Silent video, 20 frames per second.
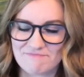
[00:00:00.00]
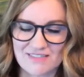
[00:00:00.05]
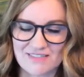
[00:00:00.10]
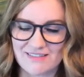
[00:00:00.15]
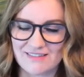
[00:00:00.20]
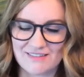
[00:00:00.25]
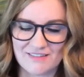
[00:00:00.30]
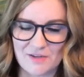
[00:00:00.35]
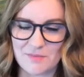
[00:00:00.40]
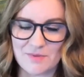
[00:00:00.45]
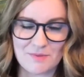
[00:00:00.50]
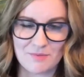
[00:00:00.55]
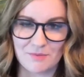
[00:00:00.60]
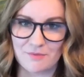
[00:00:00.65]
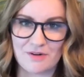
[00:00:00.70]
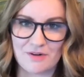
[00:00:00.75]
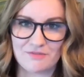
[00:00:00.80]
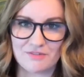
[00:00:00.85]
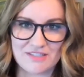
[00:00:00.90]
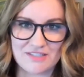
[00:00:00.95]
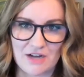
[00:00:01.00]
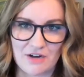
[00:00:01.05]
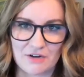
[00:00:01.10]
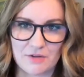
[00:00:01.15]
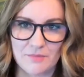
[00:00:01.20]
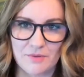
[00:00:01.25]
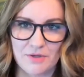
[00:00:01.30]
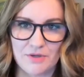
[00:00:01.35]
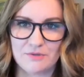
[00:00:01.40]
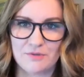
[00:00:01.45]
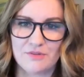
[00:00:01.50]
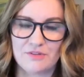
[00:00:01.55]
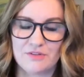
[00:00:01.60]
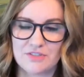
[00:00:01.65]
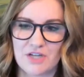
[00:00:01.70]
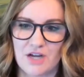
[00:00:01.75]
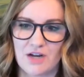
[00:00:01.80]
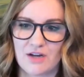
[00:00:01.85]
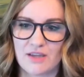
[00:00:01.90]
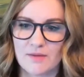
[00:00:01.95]
A lot of people reference Al Capone when they're
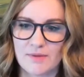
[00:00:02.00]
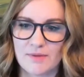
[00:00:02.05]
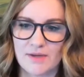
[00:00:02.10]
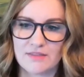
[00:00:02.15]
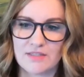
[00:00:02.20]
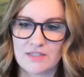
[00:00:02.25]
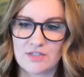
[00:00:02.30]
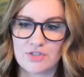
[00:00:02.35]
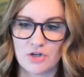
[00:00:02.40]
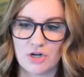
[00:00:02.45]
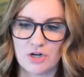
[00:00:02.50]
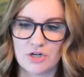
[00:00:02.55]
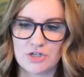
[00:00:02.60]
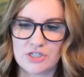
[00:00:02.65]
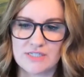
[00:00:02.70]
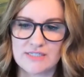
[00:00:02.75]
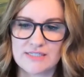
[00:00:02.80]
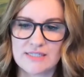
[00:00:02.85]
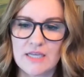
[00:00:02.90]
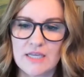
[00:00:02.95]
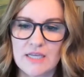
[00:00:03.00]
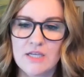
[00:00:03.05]
talking about these charges.